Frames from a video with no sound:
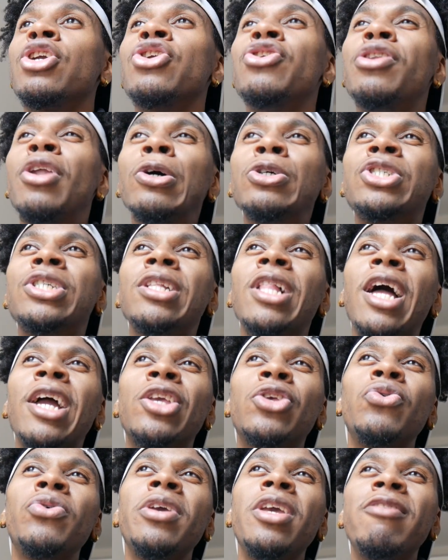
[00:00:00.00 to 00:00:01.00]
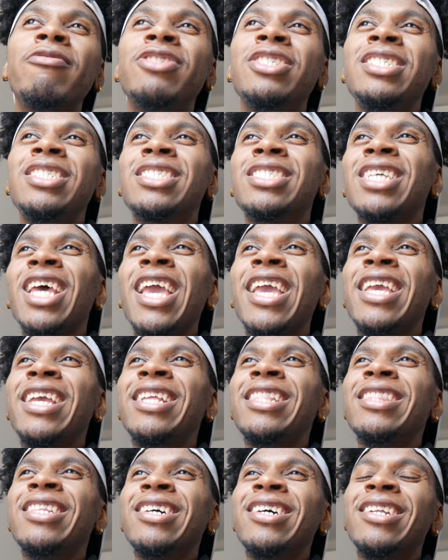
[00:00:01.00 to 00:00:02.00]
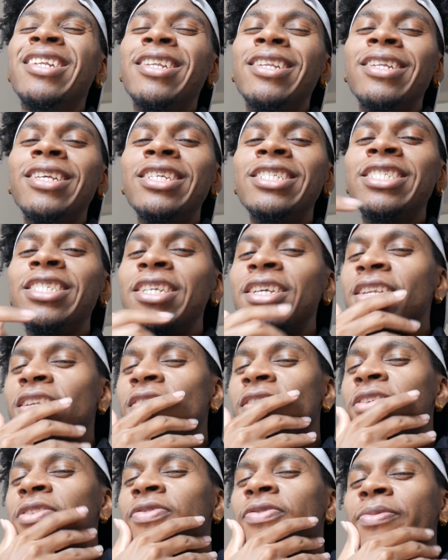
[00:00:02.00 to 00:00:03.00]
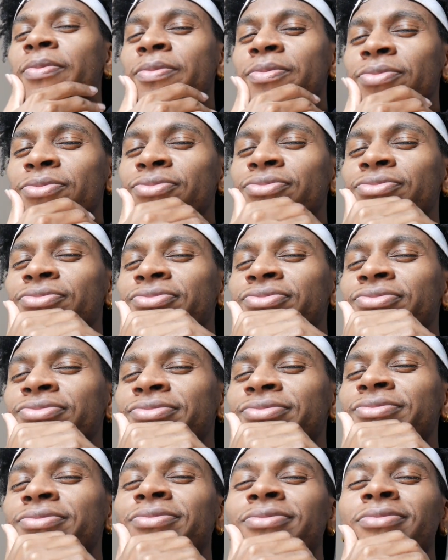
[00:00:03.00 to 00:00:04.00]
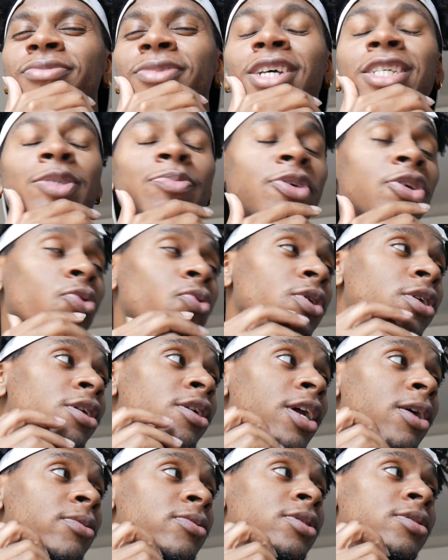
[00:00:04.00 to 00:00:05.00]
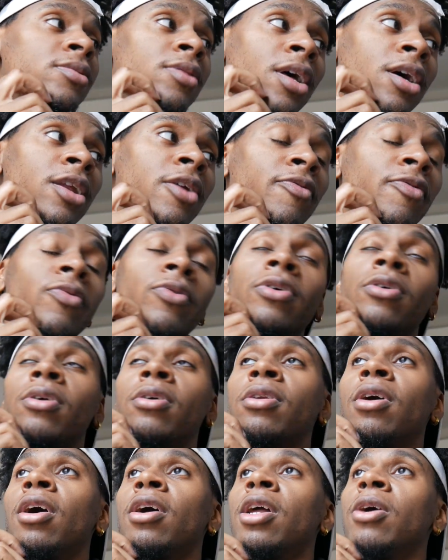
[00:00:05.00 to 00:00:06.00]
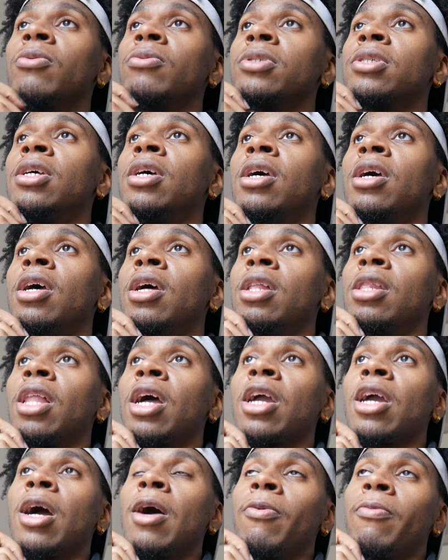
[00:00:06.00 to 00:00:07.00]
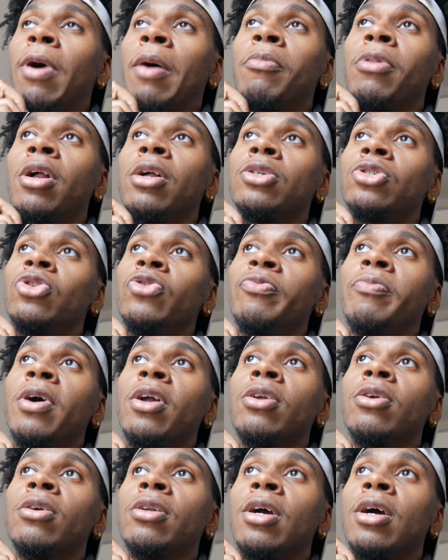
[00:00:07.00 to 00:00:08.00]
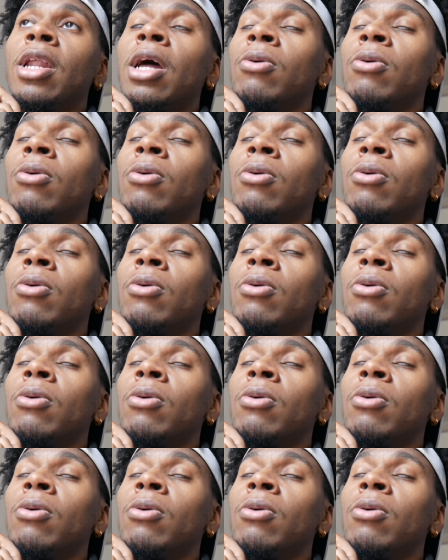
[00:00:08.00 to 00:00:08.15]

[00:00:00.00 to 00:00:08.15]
You know she like you if she's taking the initiative. Mm, that's a big word. That was not nah, for real. Though. Nah, that was like I, have been out of school for about a year now.